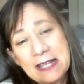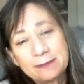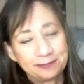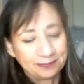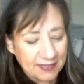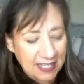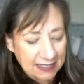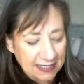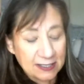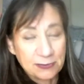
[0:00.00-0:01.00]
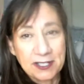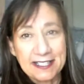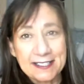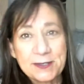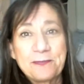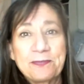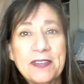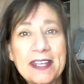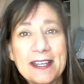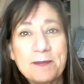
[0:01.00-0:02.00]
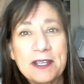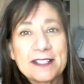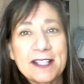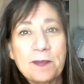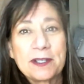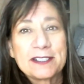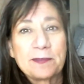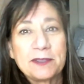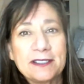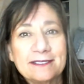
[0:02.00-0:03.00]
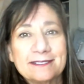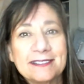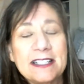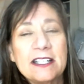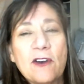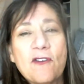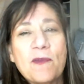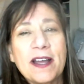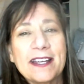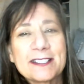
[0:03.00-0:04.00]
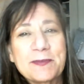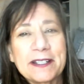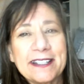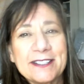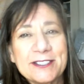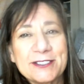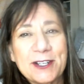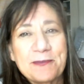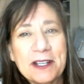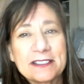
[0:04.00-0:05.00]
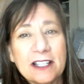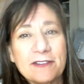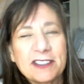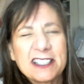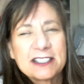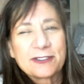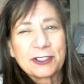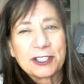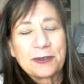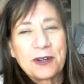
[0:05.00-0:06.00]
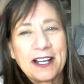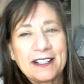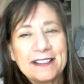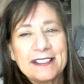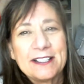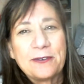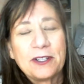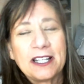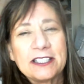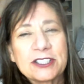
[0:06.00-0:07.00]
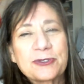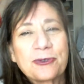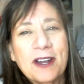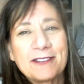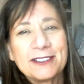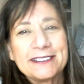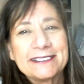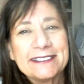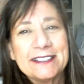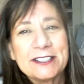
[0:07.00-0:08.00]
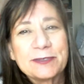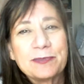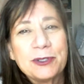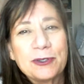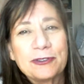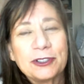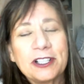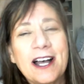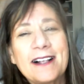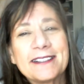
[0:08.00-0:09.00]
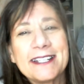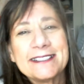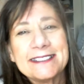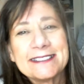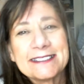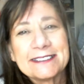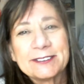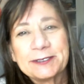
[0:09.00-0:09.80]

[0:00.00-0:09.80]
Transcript: eh, that is what it is because I'm accepting, letting go of my expectations on myself, at least for a little while, while I just revel in this beautiful holiday season.